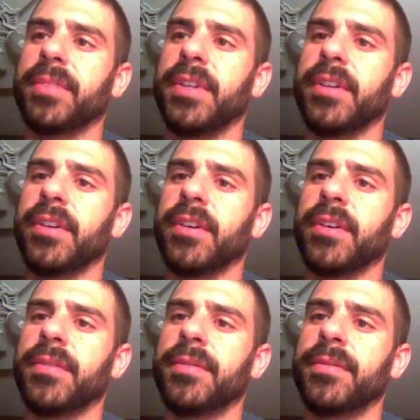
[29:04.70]
here.
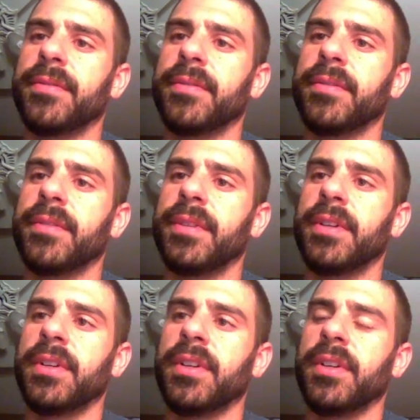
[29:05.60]

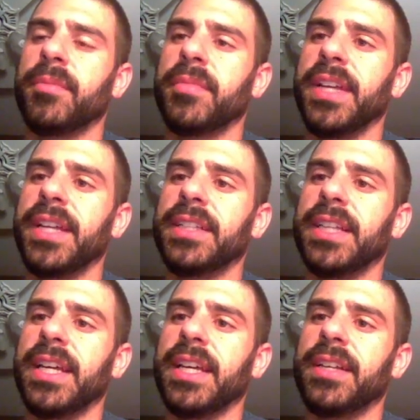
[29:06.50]
Played a
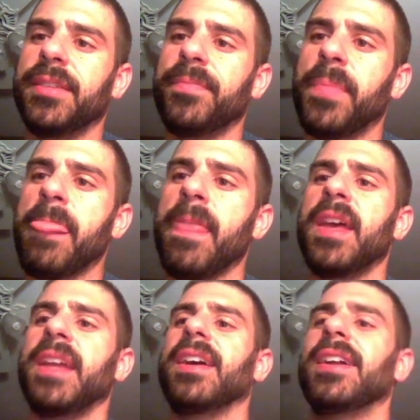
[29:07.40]
land.
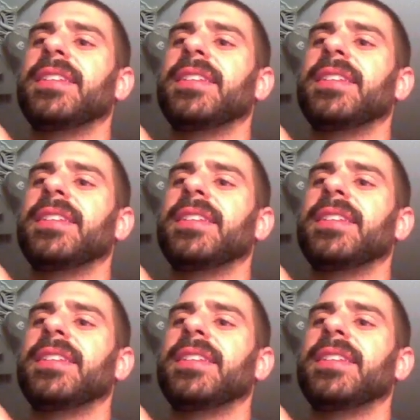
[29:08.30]
Now I